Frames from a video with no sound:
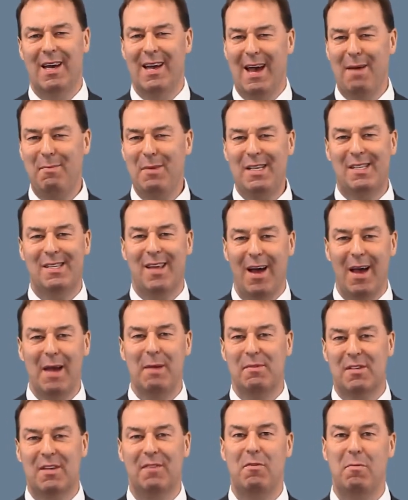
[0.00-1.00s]
How many
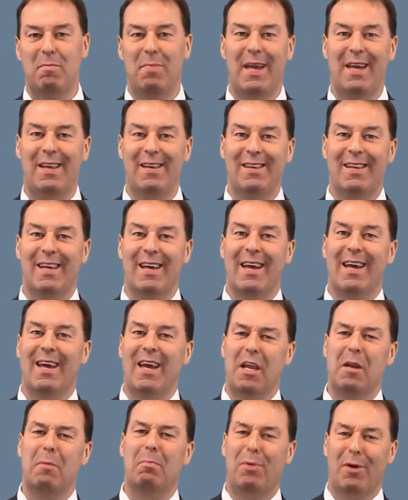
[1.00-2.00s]
times have you been
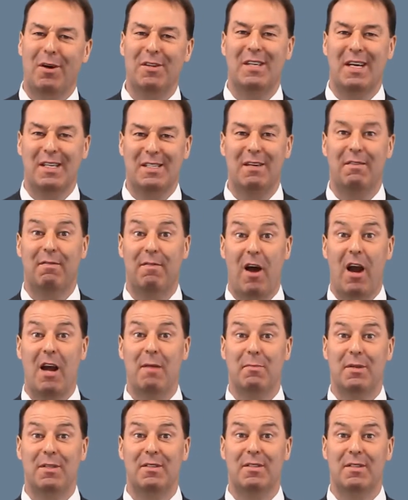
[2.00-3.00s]
in a project
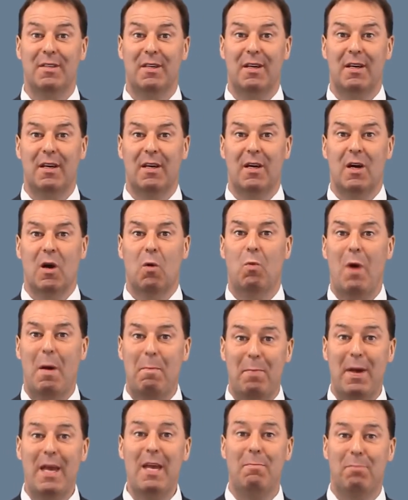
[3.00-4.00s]
environment where
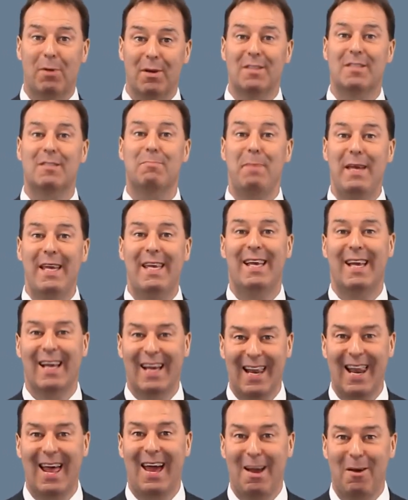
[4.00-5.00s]
people are
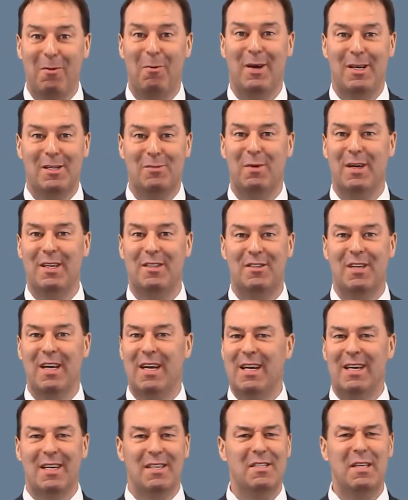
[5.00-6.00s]
speaking a language which
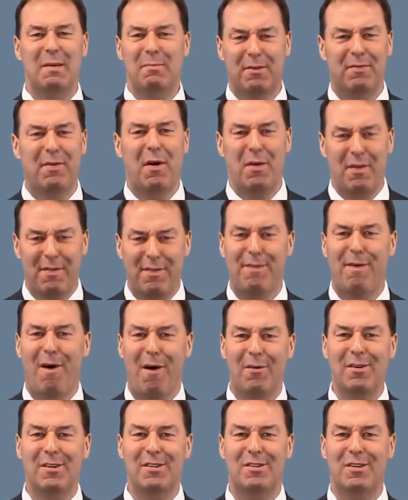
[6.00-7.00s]
seems very
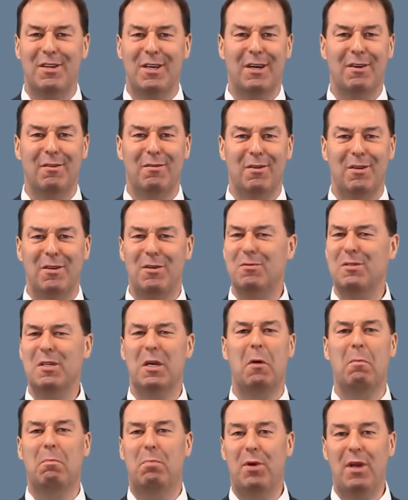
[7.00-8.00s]
foreign to you,
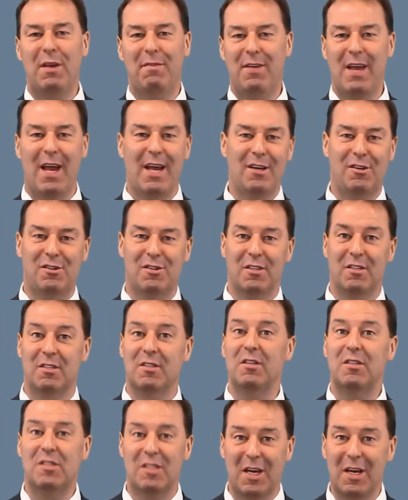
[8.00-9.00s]
using
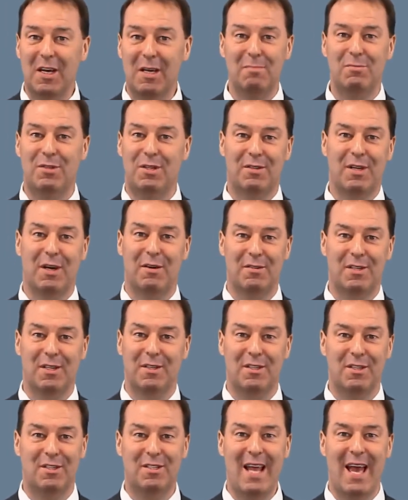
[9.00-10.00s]
abbreviations and terms you don't
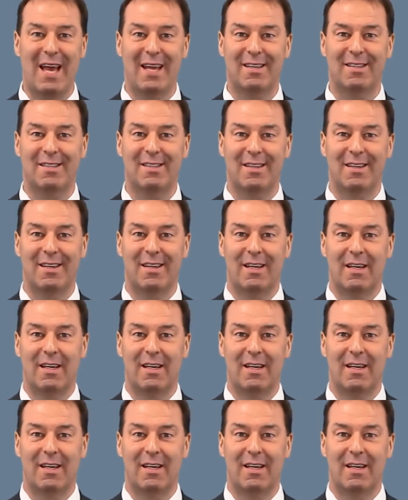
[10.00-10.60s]
understand?